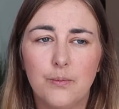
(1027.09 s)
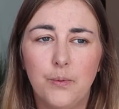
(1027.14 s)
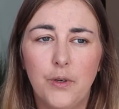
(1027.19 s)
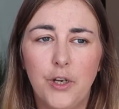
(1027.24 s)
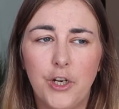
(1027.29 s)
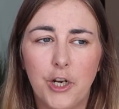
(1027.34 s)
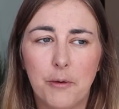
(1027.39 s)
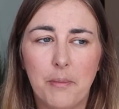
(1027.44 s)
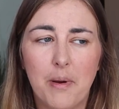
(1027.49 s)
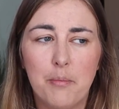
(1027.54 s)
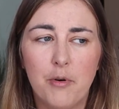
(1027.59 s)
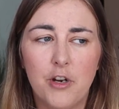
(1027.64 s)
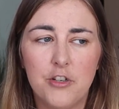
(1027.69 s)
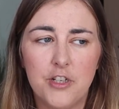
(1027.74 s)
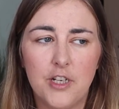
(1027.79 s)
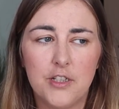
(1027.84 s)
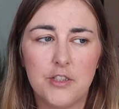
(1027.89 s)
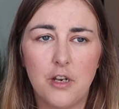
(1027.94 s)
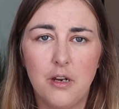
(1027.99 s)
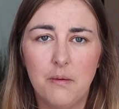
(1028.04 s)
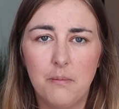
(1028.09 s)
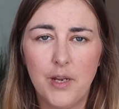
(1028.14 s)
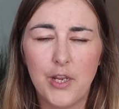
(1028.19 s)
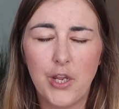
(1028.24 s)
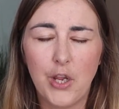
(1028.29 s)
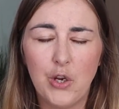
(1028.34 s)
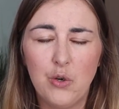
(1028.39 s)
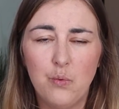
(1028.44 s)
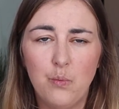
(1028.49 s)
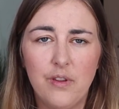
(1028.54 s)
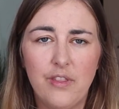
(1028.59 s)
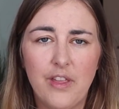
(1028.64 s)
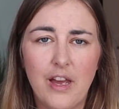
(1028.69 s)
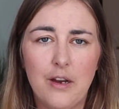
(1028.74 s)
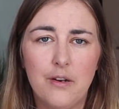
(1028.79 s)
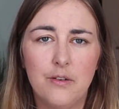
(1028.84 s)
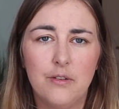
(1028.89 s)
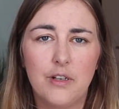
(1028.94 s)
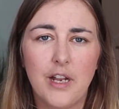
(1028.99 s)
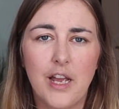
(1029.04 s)
working on my project on my own
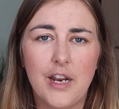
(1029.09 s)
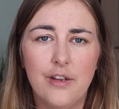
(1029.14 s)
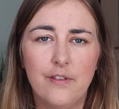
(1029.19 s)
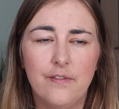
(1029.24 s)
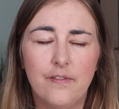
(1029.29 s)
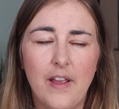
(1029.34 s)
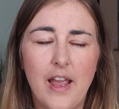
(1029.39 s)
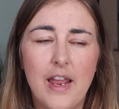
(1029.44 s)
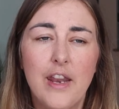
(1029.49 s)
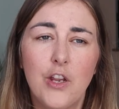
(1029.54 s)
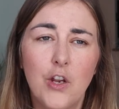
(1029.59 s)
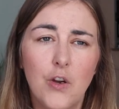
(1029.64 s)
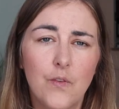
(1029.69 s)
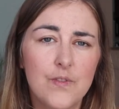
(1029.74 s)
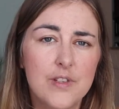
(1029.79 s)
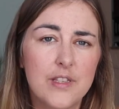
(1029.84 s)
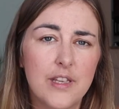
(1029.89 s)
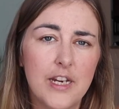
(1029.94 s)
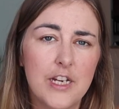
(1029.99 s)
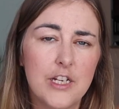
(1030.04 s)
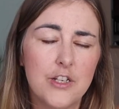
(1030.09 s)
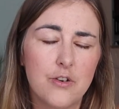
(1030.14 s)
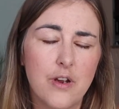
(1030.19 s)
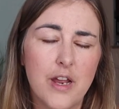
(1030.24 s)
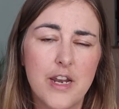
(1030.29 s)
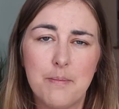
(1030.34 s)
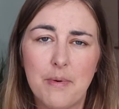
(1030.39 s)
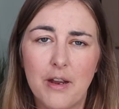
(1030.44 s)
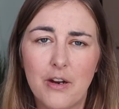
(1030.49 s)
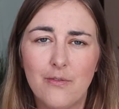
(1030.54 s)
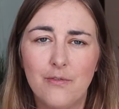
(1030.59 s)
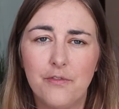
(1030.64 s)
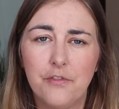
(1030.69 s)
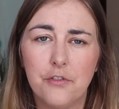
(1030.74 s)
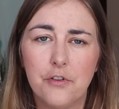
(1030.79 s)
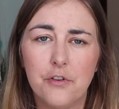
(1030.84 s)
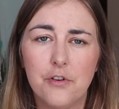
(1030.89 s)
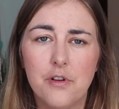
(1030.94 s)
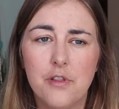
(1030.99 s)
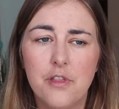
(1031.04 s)
without kind of any conversation or any back and
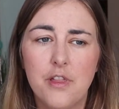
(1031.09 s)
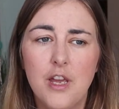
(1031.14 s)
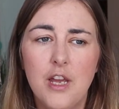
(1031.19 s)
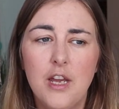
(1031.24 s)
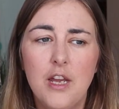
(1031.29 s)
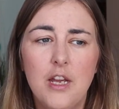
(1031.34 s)
forth.